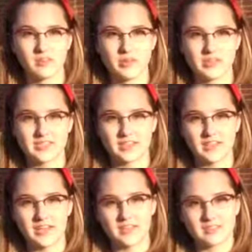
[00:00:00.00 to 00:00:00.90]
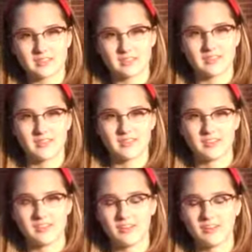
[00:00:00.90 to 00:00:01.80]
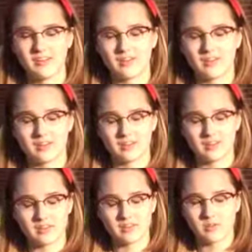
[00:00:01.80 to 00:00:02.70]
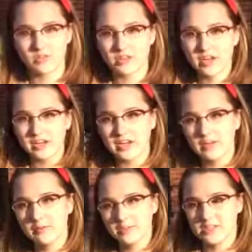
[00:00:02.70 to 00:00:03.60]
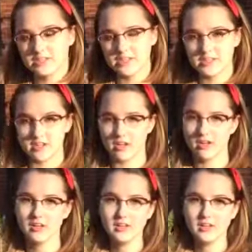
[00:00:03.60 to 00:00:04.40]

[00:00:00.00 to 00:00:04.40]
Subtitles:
plexiglass. Oh, we tried cutting it with the jigsaw,